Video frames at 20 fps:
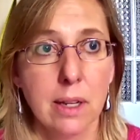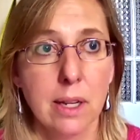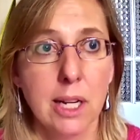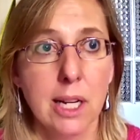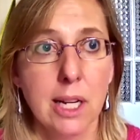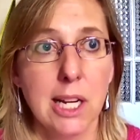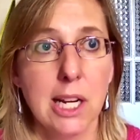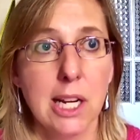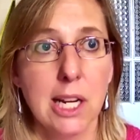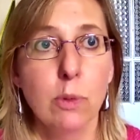
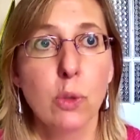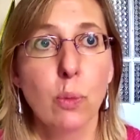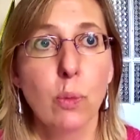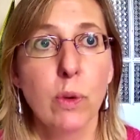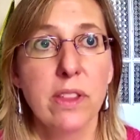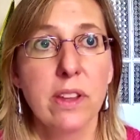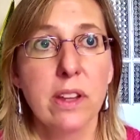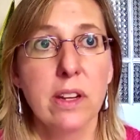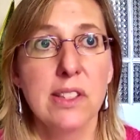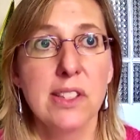It was
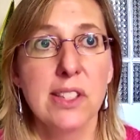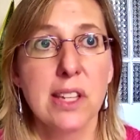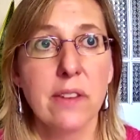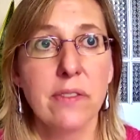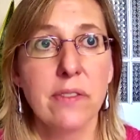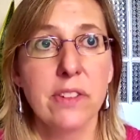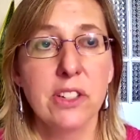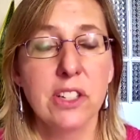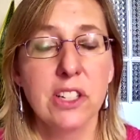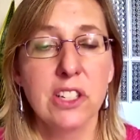within
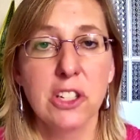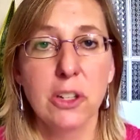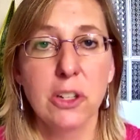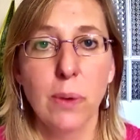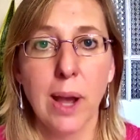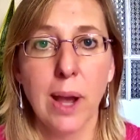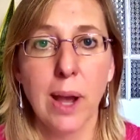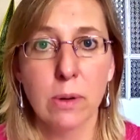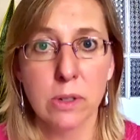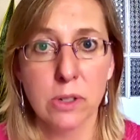72
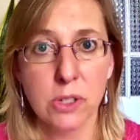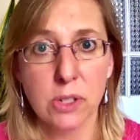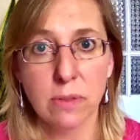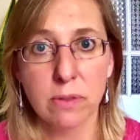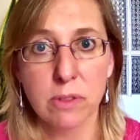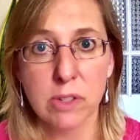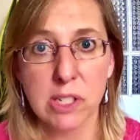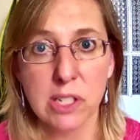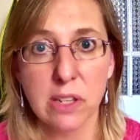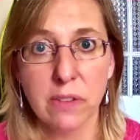hours of
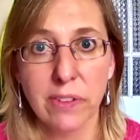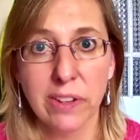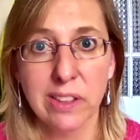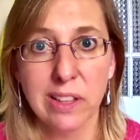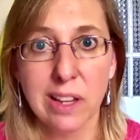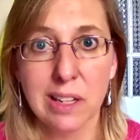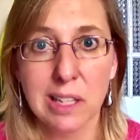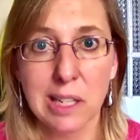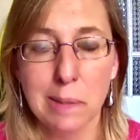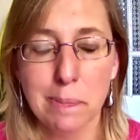receiving that
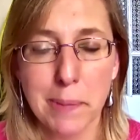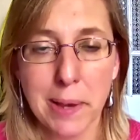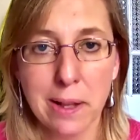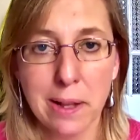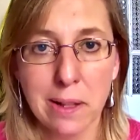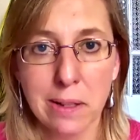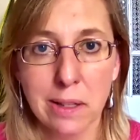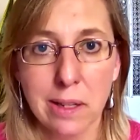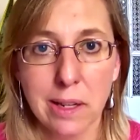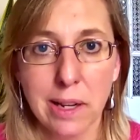email,
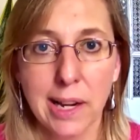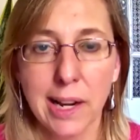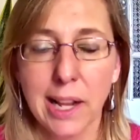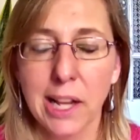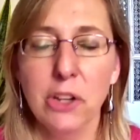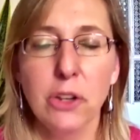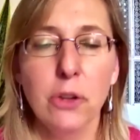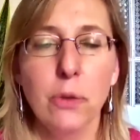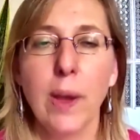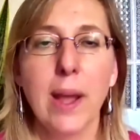and I
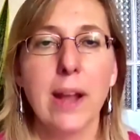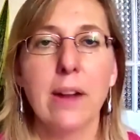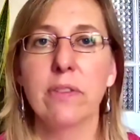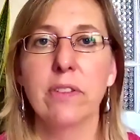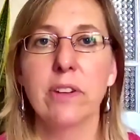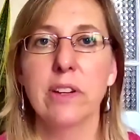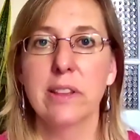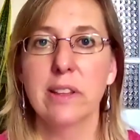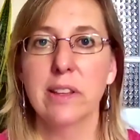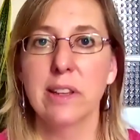knew
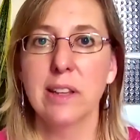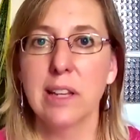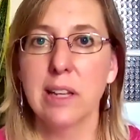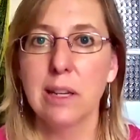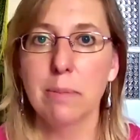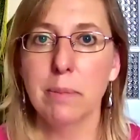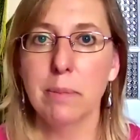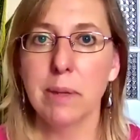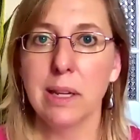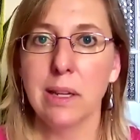everything in
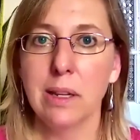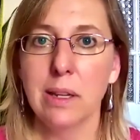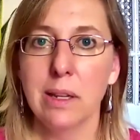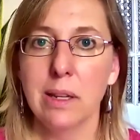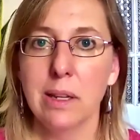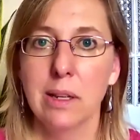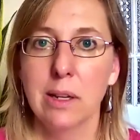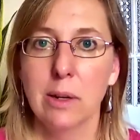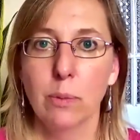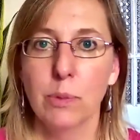me
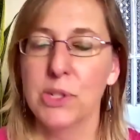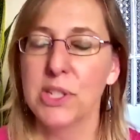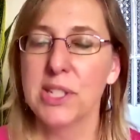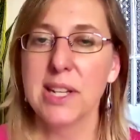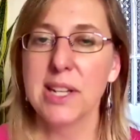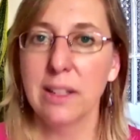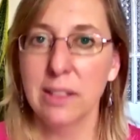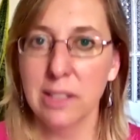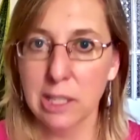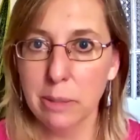was
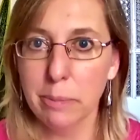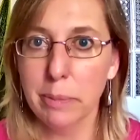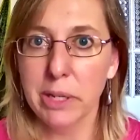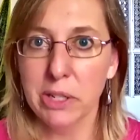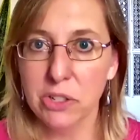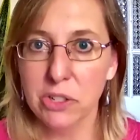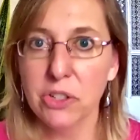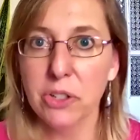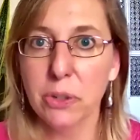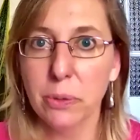telling me to
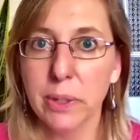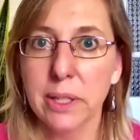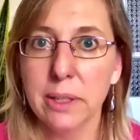do it.